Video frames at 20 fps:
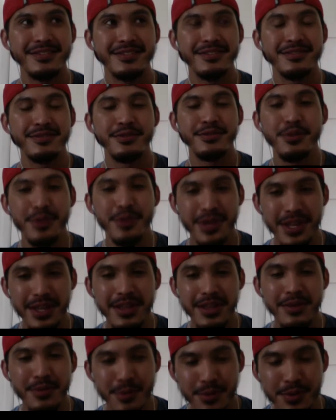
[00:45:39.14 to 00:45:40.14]
Who
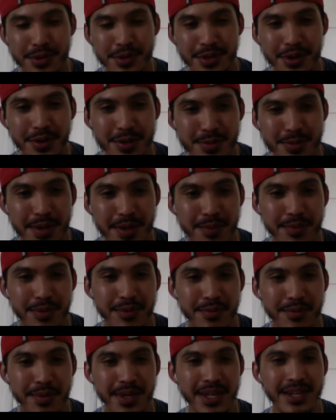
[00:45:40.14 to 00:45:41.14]
would those
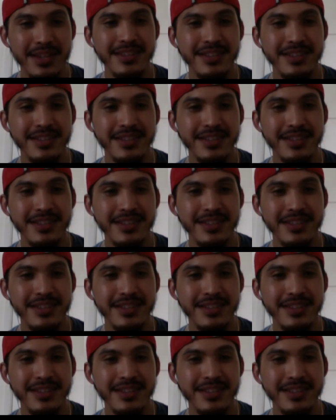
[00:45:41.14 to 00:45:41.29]
people be?